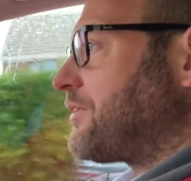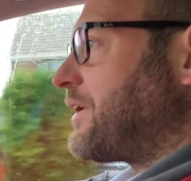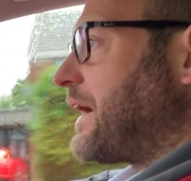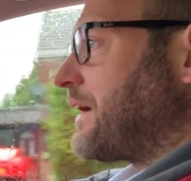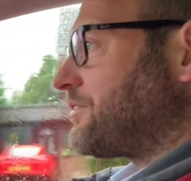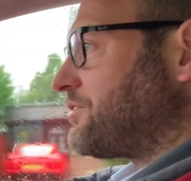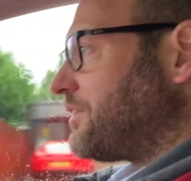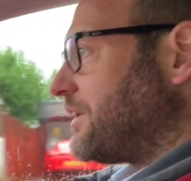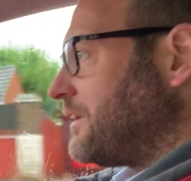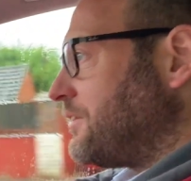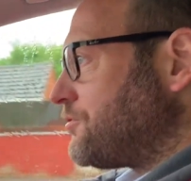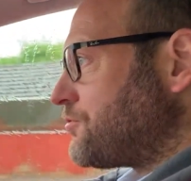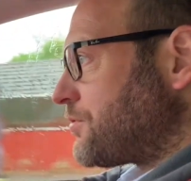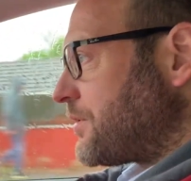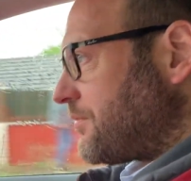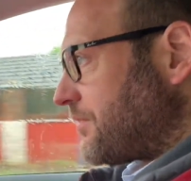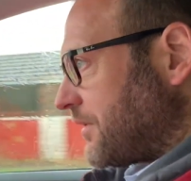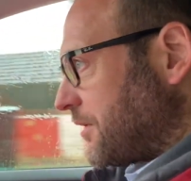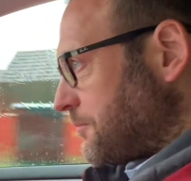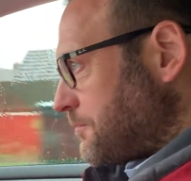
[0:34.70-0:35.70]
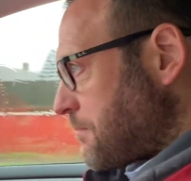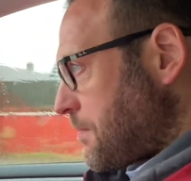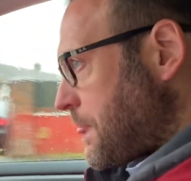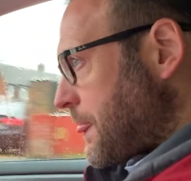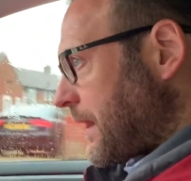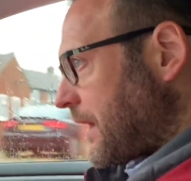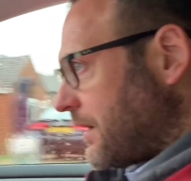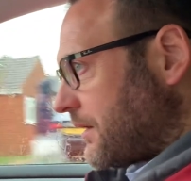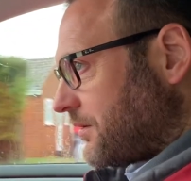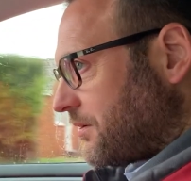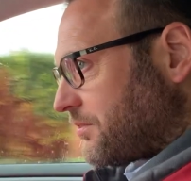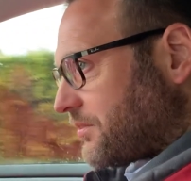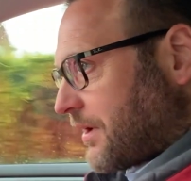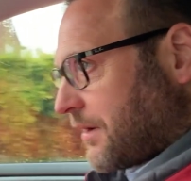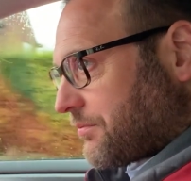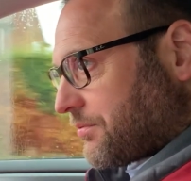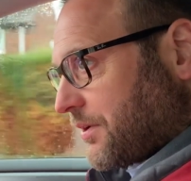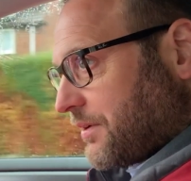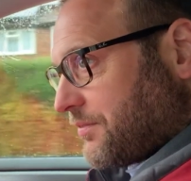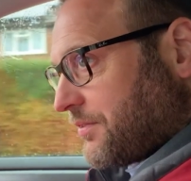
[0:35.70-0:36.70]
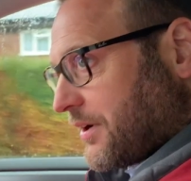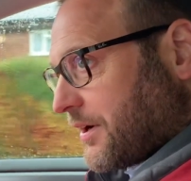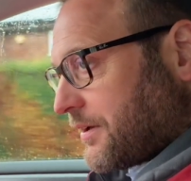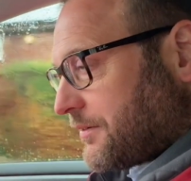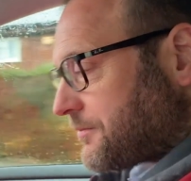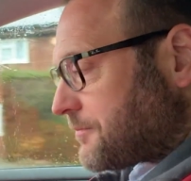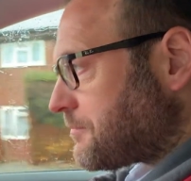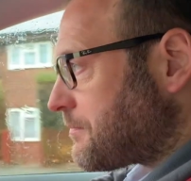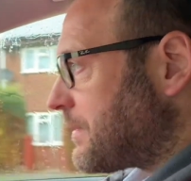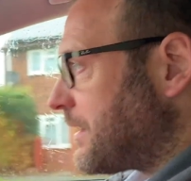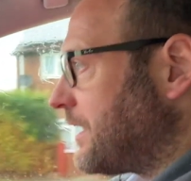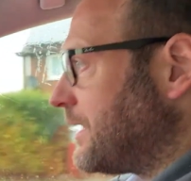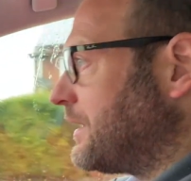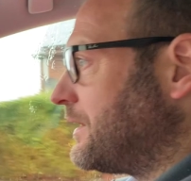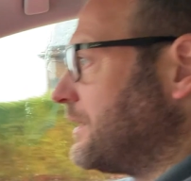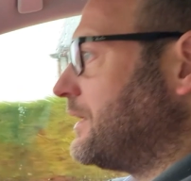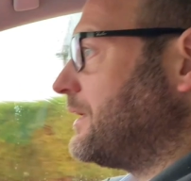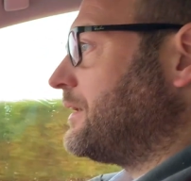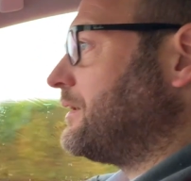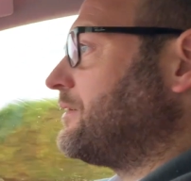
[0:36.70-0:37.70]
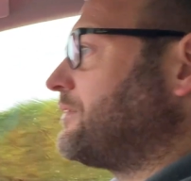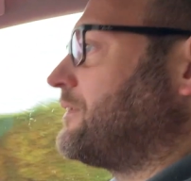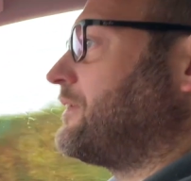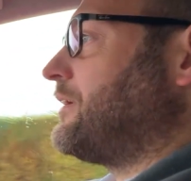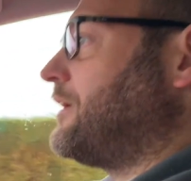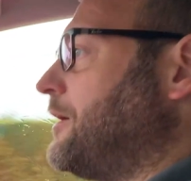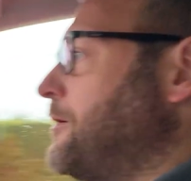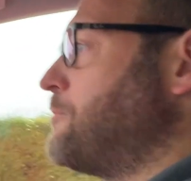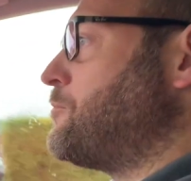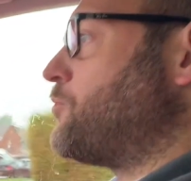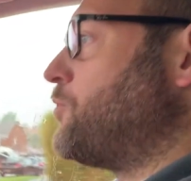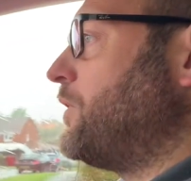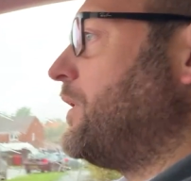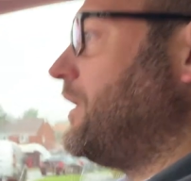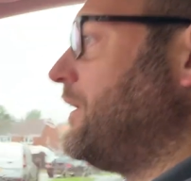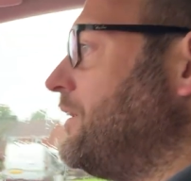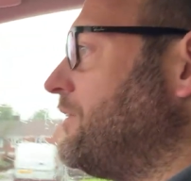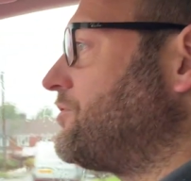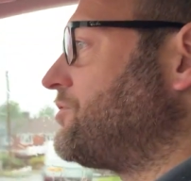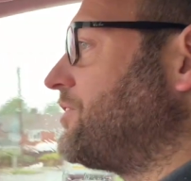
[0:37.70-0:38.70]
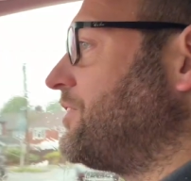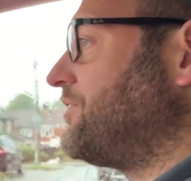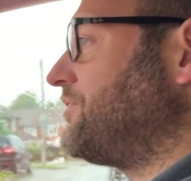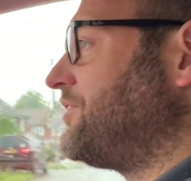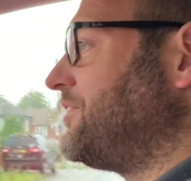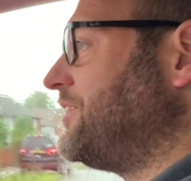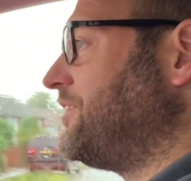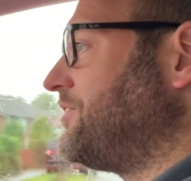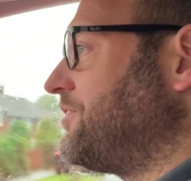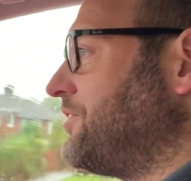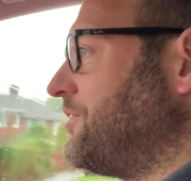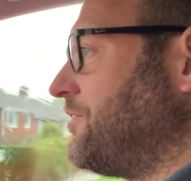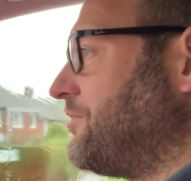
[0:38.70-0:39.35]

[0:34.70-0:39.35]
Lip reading: actually driven a Discovery 5, and I'm really interested to